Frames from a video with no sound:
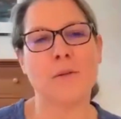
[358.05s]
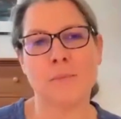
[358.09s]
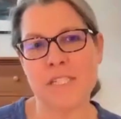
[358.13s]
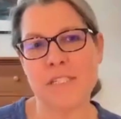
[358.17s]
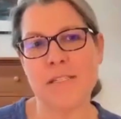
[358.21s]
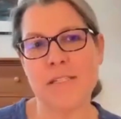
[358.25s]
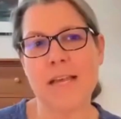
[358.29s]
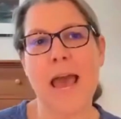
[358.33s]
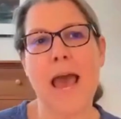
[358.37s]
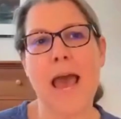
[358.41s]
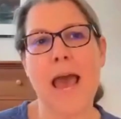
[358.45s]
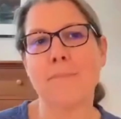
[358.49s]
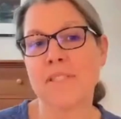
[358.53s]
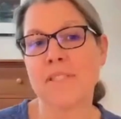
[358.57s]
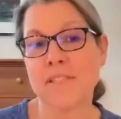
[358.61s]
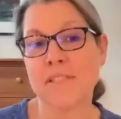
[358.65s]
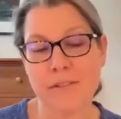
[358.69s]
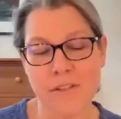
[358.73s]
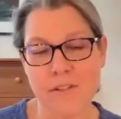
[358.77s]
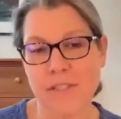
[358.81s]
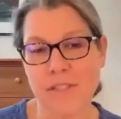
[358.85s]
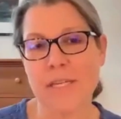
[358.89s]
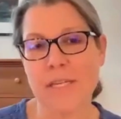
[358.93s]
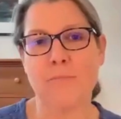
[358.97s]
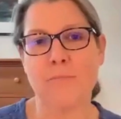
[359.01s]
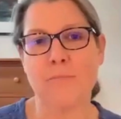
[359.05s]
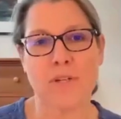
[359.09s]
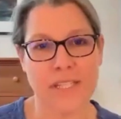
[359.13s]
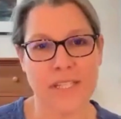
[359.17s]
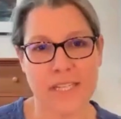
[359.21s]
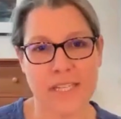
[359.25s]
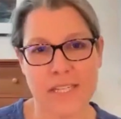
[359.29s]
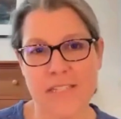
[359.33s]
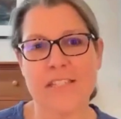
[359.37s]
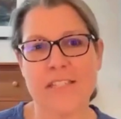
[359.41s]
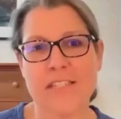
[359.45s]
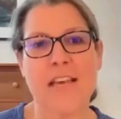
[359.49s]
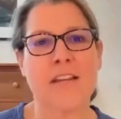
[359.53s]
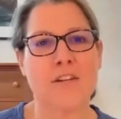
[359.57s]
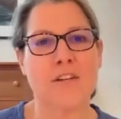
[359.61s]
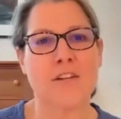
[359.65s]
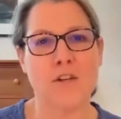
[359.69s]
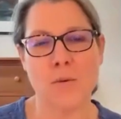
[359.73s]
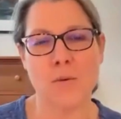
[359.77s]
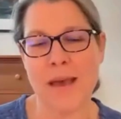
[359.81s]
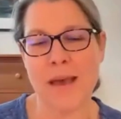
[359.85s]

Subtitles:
who was absolutely brilliant and